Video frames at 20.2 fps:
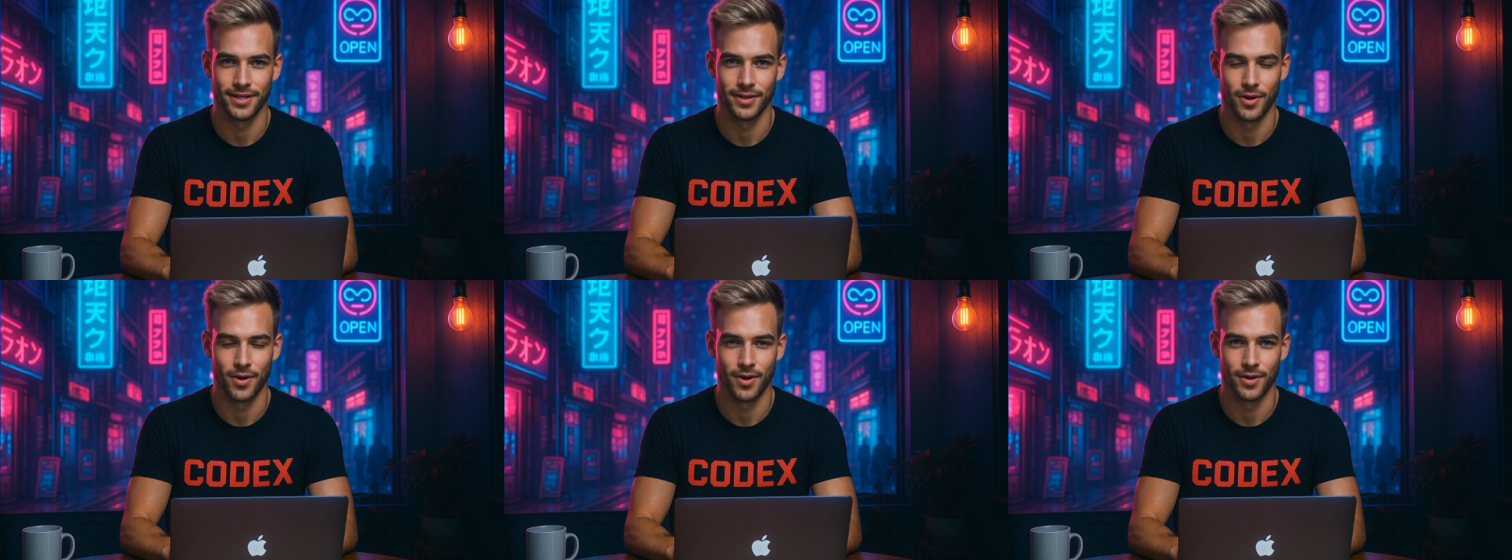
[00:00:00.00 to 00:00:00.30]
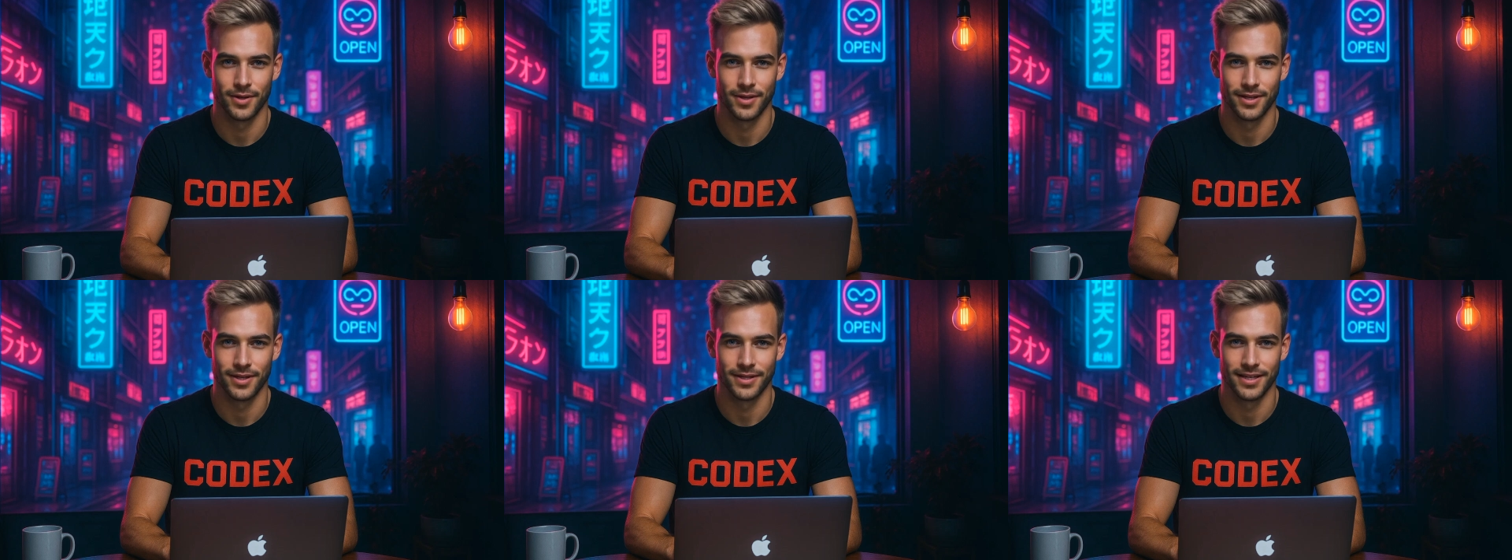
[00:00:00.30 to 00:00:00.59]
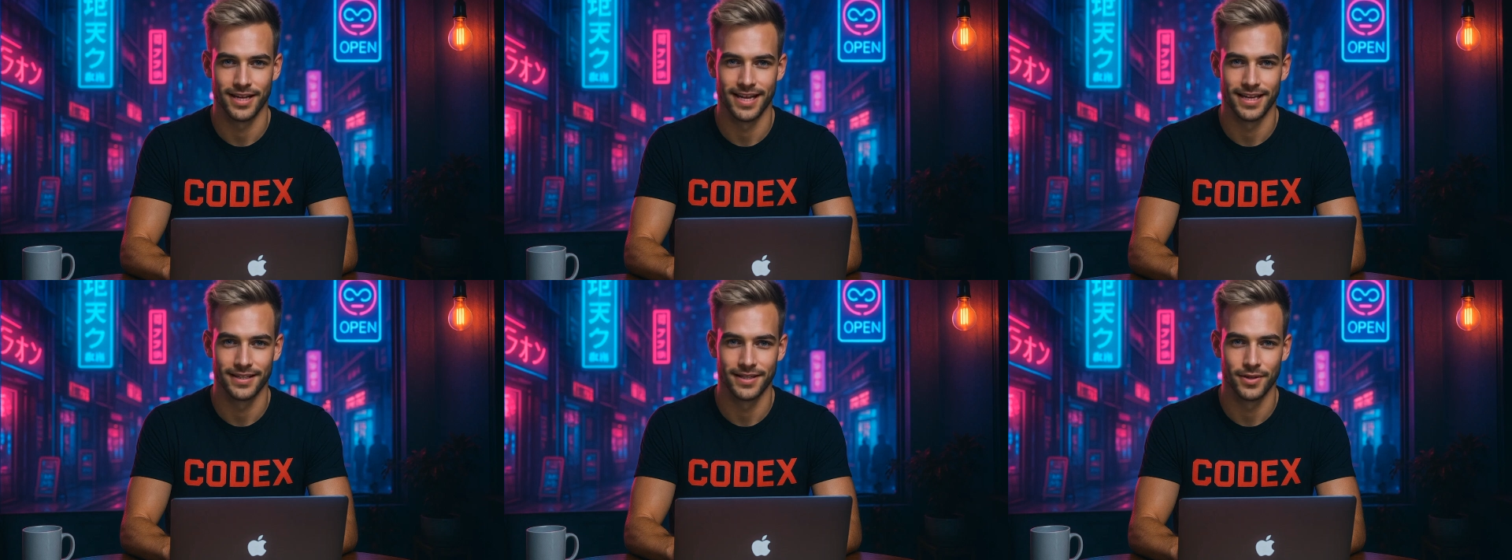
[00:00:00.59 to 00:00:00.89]
Oh,
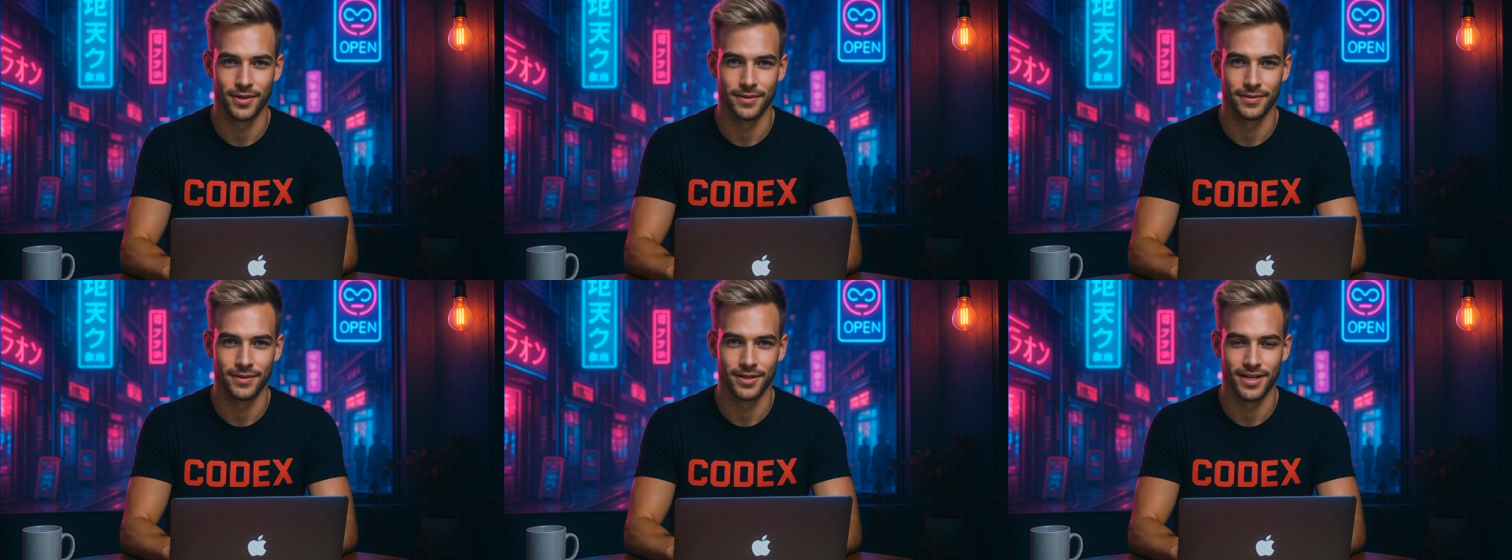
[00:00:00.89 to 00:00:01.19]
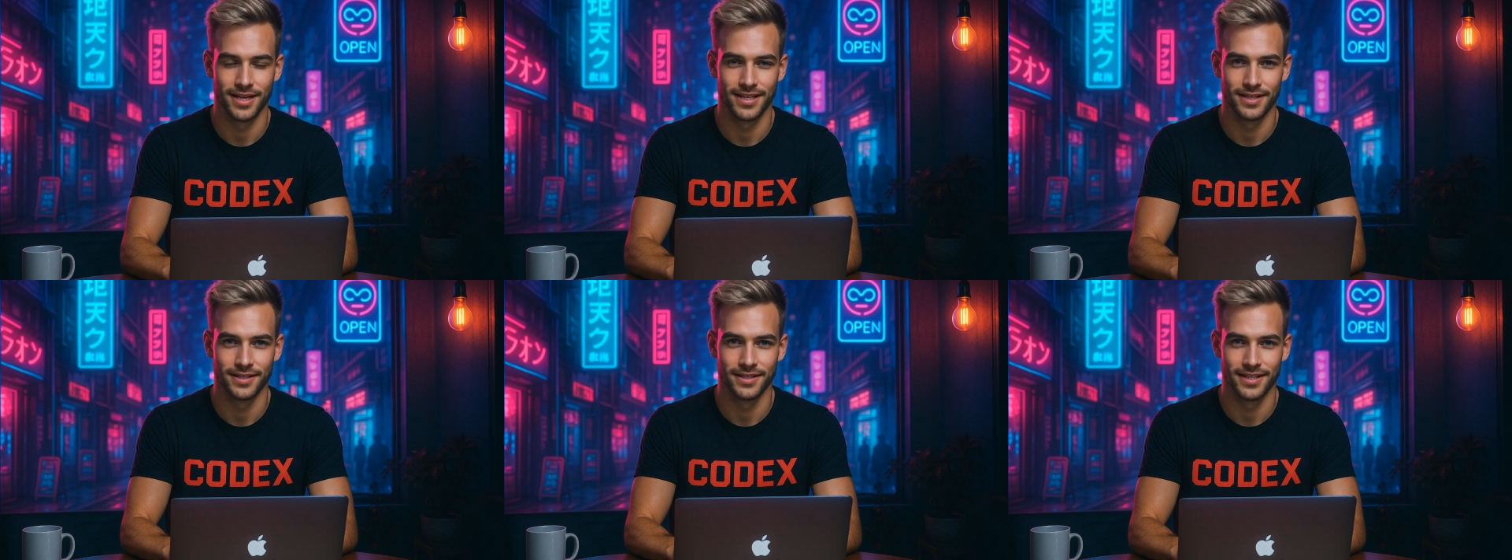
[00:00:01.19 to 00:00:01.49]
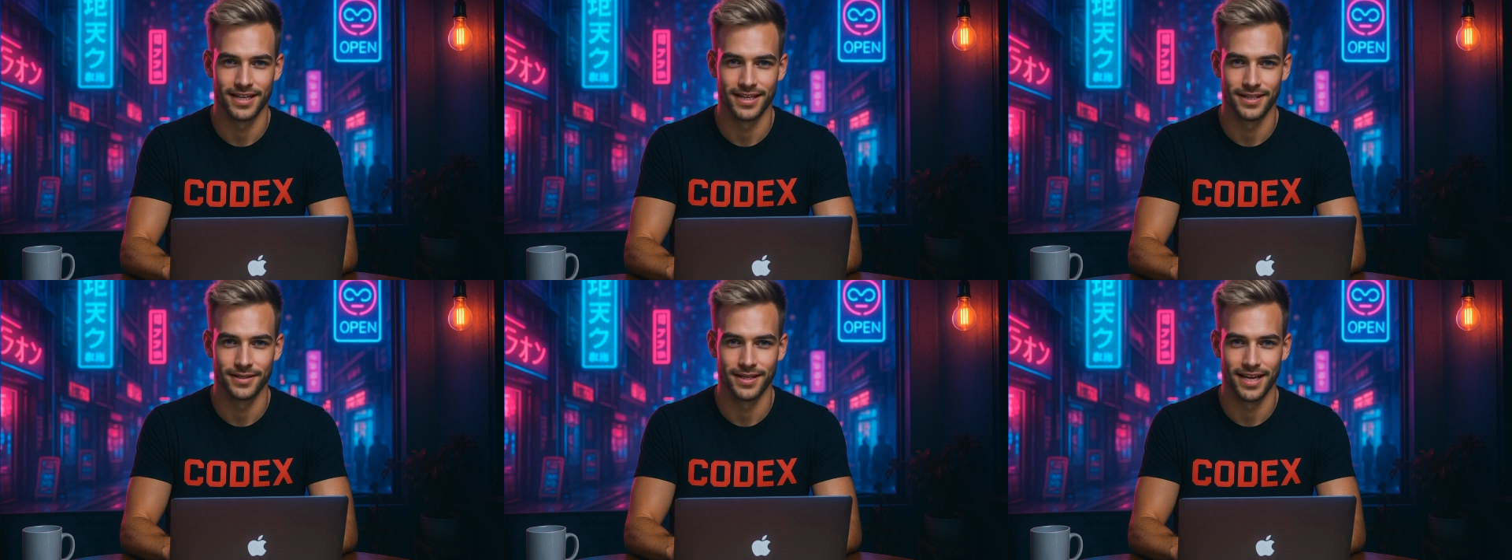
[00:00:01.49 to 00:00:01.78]
and don't forget to
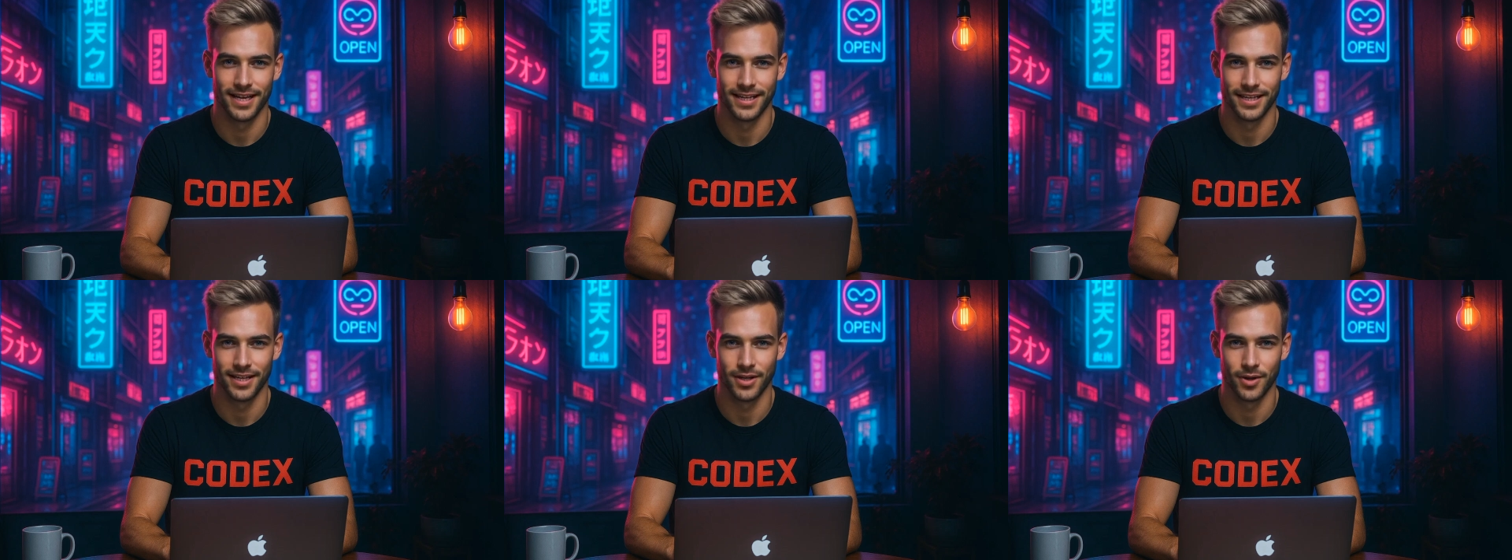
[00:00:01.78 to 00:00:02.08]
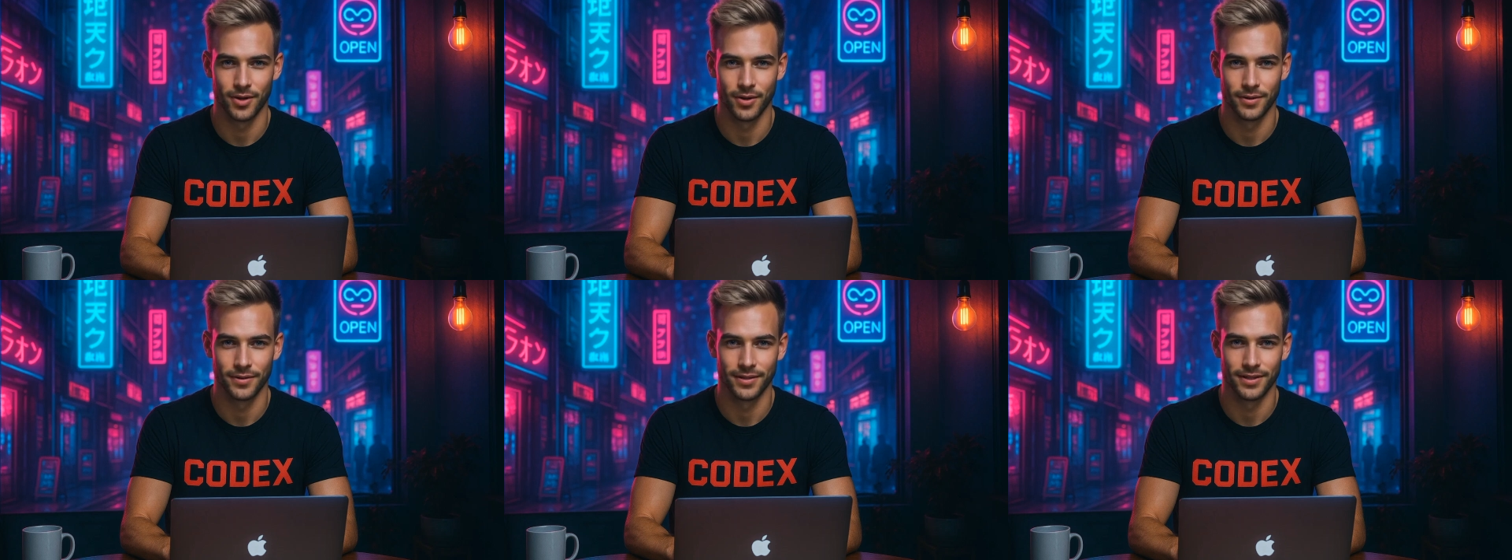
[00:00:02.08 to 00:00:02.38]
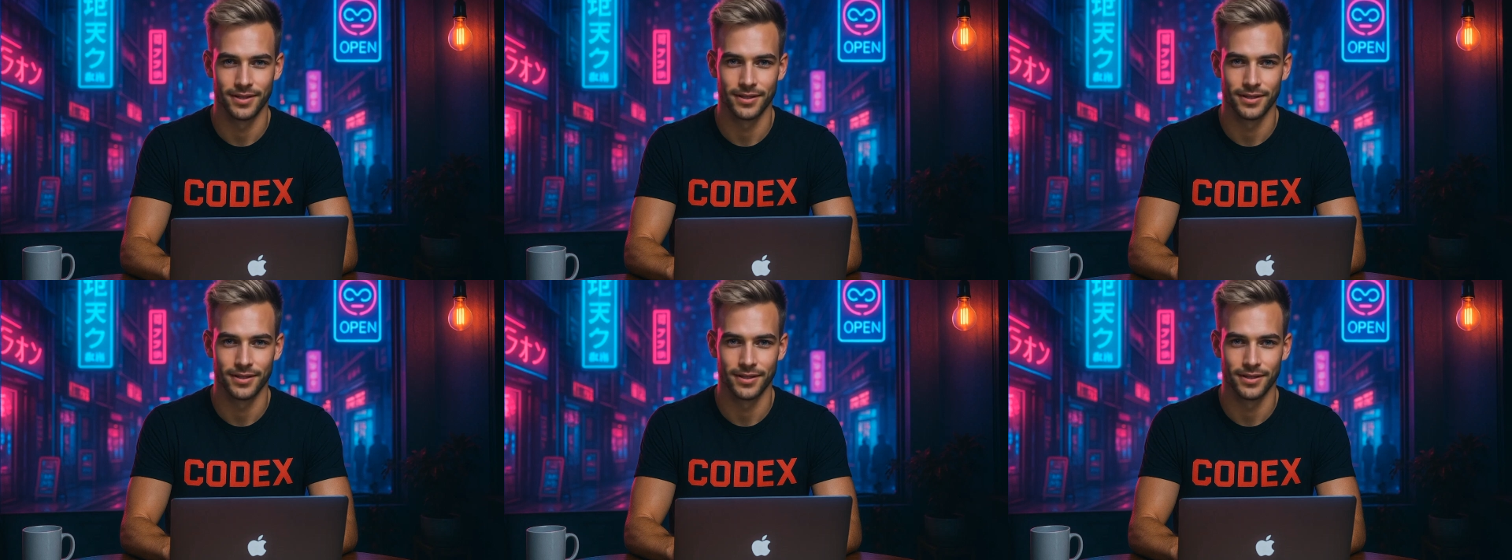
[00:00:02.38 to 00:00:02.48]
say thank you.